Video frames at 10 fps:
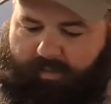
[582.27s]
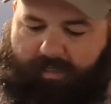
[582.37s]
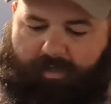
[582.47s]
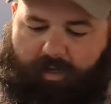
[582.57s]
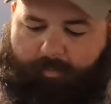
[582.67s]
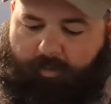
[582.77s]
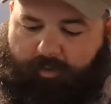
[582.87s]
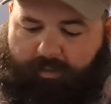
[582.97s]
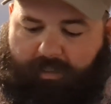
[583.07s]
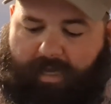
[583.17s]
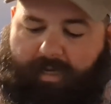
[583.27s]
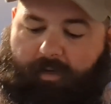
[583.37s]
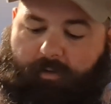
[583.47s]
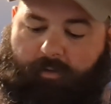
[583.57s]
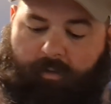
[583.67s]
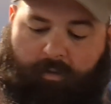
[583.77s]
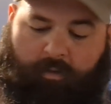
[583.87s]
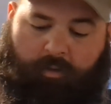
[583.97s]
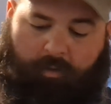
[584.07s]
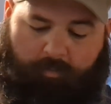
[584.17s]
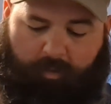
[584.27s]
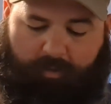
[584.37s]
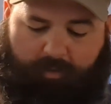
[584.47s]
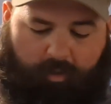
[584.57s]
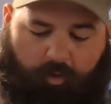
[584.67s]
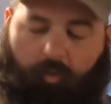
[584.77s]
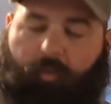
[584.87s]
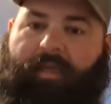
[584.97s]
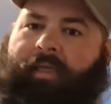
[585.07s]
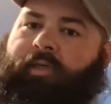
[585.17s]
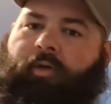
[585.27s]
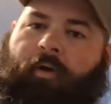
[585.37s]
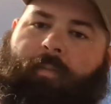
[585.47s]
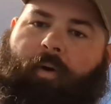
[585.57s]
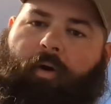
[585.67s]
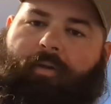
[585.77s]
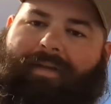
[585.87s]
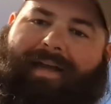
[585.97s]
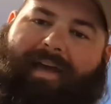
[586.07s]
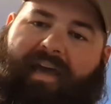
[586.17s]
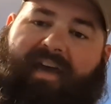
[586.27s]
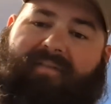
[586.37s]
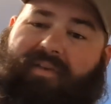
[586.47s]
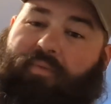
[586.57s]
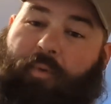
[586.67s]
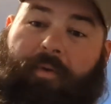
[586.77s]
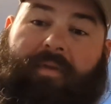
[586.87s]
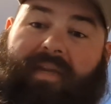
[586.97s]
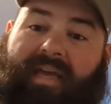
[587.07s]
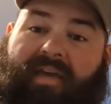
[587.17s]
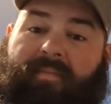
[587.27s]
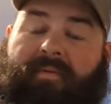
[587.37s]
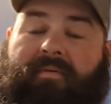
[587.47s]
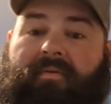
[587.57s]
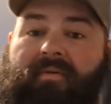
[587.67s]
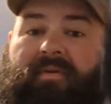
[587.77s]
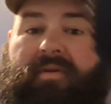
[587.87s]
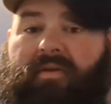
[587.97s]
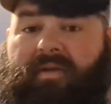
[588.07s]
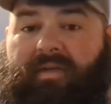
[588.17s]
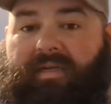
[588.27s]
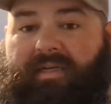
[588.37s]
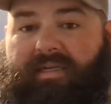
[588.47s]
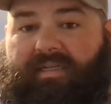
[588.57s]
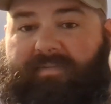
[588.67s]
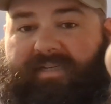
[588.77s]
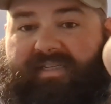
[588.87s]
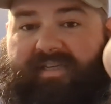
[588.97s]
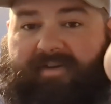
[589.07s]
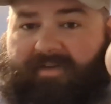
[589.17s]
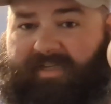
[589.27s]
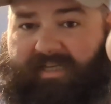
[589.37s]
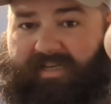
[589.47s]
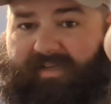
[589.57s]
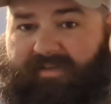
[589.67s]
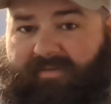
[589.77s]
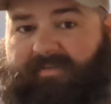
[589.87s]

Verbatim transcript: And now that I'm looking at it, probably the only Enduro part that I have that's worth a damn is my center skid.